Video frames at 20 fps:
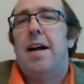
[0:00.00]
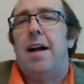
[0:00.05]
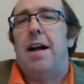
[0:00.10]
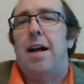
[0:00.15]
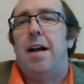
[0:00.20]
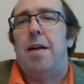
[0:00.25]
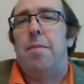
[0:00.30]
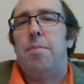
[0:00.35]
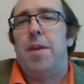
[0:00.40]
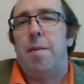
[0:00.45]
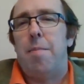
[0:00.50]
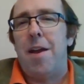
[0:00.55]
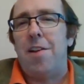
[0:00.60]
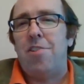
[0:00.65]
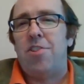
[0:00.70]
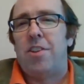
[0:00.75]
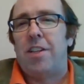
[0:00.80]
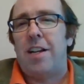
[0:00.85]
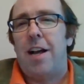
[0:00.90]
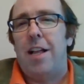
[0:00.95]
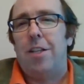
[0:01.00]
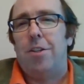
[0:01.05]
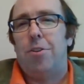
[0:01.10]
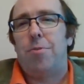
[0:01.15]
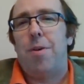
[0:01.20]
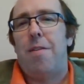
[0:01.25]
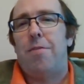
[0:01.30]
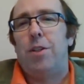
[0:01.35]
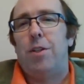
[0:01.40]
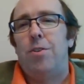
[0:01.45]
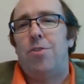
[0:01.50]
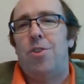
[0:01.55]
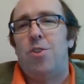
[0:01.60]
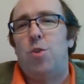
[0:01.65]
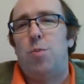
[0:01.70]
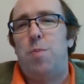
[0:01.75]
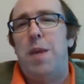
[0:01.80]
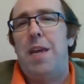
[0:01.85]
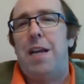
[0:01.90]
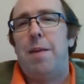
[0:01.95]
I mentioned the colored
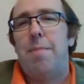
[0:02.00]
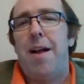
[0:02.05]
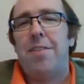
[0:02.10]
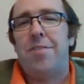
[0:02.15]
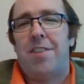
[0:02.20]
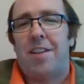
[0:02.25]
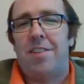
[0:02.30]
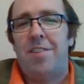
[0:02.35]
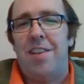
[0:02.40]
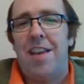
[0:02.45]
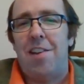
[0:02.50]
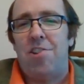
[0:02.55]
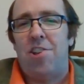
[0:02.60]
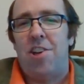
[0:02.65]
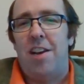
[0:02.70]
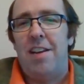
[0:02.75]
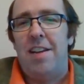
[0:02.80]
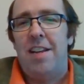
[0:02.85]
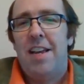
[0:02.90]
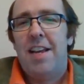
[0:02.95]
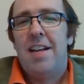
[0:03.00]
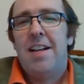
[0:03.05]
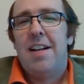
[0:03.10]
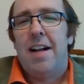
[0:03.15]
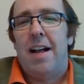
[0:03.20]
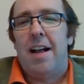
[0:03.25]
revolutions being about succession.